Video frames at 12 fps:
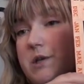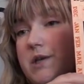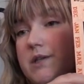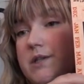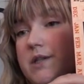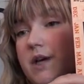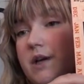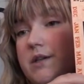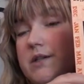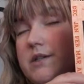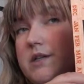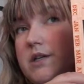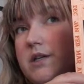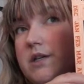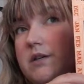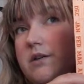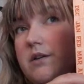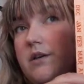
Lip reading: because that is the